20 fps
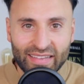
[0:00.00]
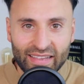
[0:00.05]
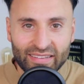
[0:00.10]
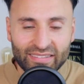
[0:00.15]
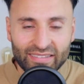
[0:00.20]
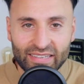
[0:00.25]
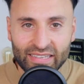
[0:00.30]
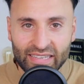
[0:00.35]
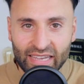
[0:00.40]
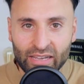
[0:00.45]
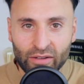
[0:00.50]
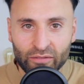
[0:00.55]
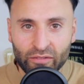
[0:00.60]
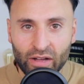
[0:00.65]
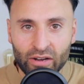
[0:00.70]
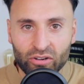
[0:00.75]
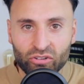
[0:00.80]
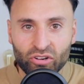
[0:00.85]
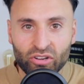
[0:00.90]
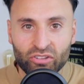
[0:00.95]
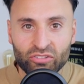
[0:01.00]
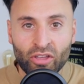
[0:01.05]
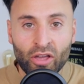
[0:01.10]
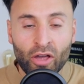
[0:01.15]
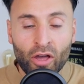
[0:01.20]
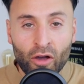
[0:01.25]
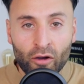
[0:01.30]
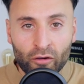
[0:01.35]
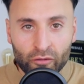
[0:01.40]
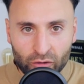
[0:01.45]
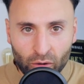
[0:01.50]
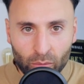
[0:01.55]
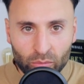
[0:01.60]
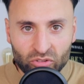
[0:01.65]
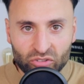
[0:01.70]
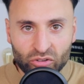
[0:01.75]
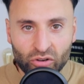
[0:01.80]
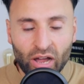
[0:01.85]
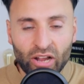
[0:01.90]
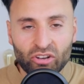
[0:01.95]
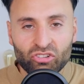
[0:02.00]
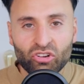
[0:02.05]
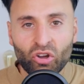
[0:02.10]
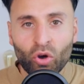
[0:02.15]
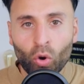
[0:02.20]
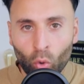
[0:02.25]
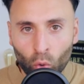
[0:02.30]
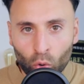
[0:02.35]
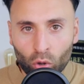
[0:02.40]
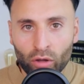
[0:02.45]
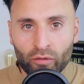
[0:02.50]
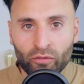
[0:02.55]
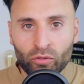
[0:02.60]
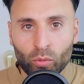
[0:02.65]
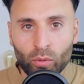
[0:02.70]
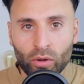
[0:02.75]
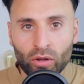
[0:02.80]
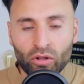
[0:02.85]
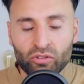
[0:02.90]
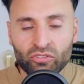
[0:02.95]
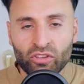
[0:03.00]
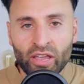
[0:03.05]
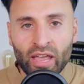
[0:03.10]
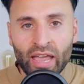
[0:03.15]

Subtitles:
Tesla gigafactories from scratch all over the world